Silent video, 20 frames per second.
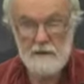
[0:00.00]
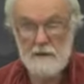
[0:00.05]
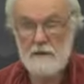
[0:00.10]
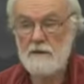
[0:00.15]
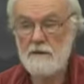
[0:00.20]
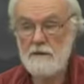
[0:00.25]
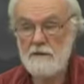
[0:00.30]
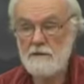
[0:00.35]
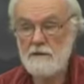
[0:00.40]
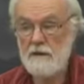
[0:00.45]
that
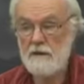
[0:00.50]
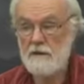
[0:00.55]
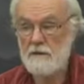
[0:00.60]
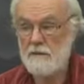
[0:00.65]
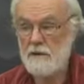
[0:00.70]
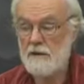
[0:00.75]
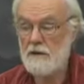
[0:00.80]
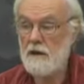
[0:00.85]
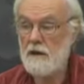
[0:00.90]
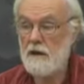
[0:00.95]
there is going
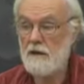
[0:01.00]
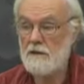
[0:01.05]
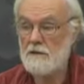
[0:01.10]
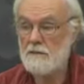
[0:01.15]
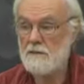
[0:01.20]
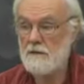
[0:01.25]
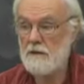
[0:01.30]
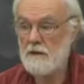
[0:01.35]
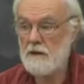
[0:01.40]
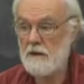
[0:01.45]
to be a
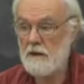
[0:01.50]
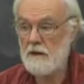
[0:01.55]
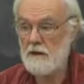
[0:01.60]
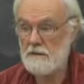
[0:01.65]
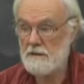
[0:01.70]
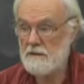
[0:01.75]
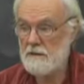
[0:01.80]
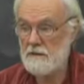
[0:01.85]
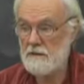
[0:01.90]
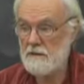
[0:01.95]
loss
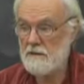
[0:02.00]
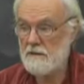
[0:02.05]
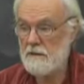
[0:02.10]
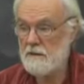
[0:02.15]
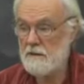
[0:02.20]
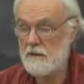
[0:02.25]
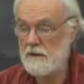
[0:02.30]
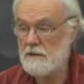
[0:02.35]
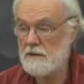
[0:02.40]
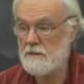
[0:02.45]
because there's
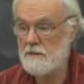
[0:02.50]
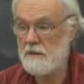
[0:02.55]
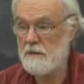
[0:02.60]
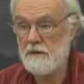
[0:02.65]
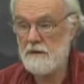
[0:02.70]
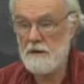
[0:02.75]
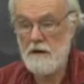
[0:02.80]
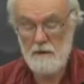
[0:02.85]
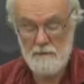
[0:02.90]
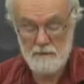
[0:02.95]
three weeks where
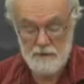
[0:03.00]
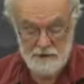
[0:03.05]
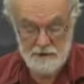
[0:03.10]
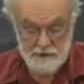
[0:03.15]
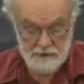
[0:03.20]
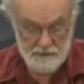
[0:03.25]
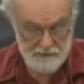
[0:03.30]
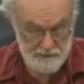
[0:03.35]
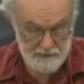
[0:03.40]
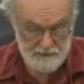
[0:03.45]
you can't
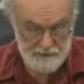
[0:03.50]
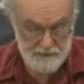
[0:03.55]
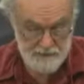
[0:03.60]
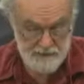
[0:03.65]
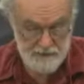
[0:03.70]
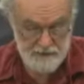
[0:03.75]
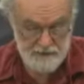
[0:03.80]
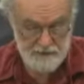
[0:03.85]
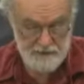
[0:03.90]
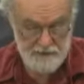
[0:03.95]
produce
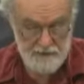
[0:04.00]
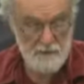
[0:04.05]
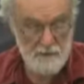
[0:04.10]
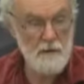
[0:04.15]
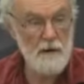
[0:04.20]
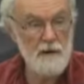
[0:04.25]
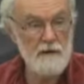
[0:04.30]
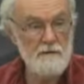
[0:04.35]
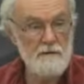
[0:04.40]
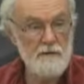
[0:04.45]
because you've got to
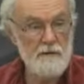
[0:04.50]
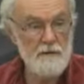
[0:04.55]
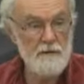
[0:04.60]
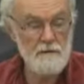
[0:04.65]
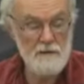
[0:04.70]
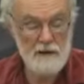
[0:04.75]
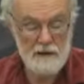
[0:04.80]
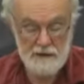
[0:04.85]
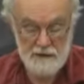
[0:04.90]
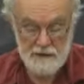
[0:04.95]
wait for
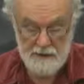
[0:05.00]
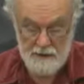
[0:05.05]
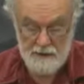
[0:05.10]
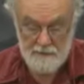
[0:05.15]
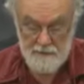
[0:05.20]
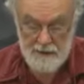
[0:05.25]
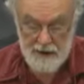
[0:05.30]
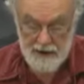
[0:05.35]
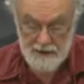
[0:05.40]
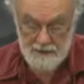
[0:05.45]
your money to
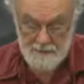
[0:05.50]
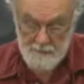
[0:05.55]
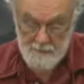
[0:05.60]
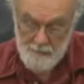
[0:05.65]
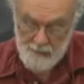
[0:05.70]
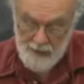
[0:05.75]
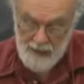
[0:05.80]
come back.